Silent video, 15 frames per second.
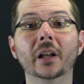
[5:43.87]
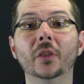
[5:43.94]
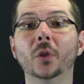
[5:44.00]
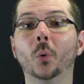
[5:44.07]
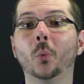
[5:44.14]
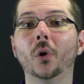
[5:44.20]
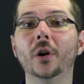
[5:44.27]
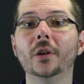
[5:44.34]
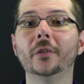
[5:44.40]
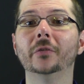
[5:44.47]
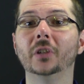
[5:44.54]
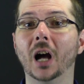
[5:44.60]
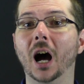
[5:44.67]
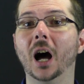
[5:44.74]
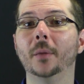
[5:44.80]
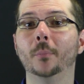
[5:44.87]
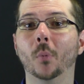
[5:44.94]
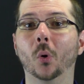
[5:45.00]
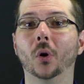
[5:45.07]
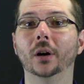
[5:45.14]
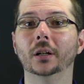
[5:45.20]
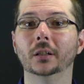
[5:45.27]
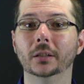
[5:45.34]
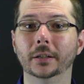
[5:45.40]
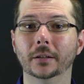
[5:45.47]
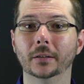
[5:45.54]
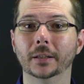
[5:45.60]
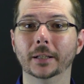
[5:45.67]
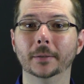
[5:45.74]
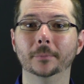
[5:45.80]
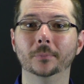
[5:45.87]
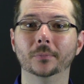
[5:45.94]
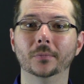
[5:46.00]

the Word of God more clearly.